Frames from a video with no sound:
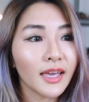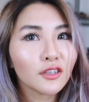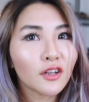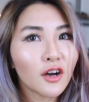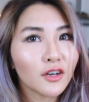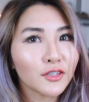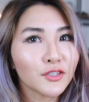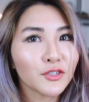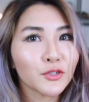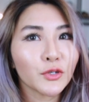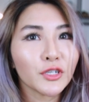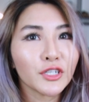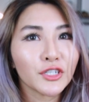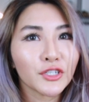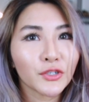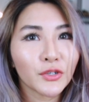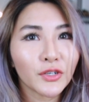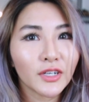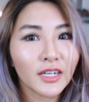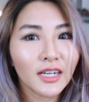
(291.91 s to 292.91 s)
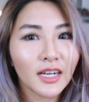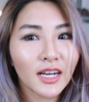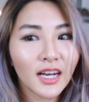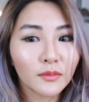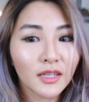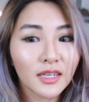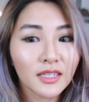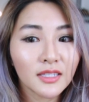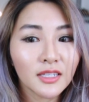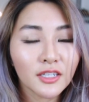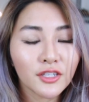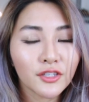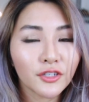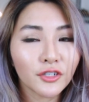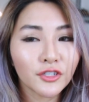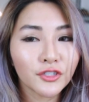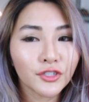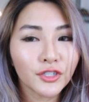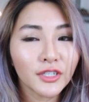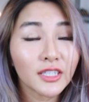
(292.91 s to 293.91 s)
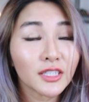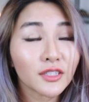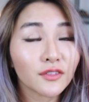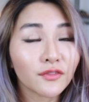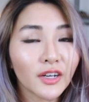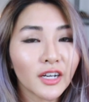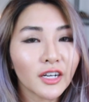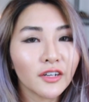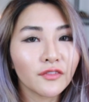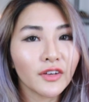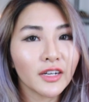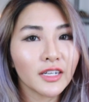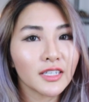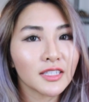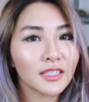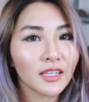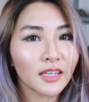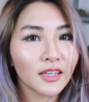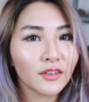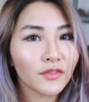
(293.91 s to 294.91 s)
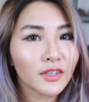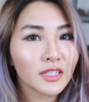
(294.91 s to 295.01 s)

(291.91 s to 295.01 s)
Long story short, LASIK surgery is very, very safe.